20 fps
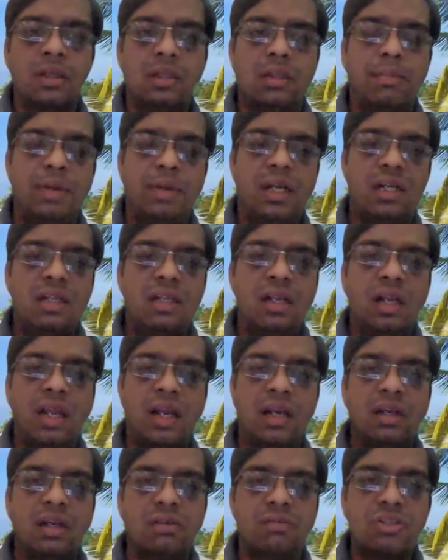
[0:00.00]
The mental
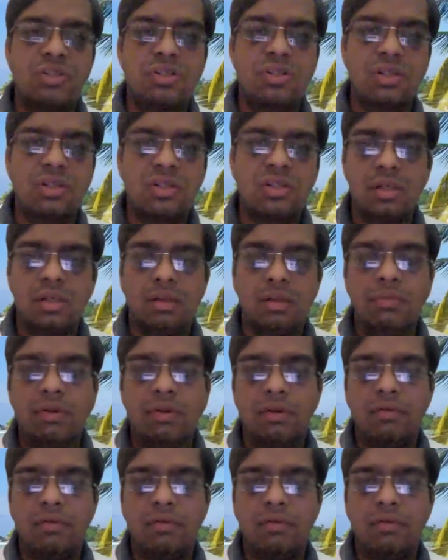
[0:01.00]
and nervous system